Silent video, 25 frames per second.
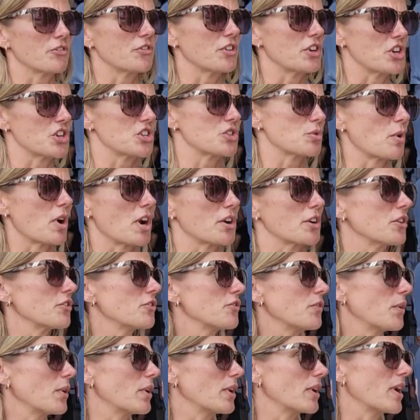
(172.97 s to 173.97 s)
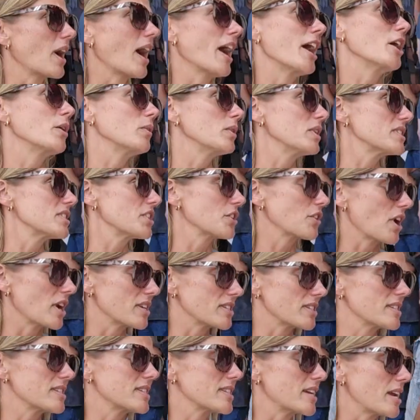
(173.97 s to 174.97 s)
finished water for Iowans
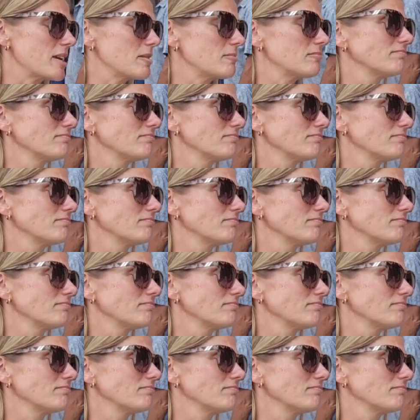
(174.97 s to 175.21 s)
across the state.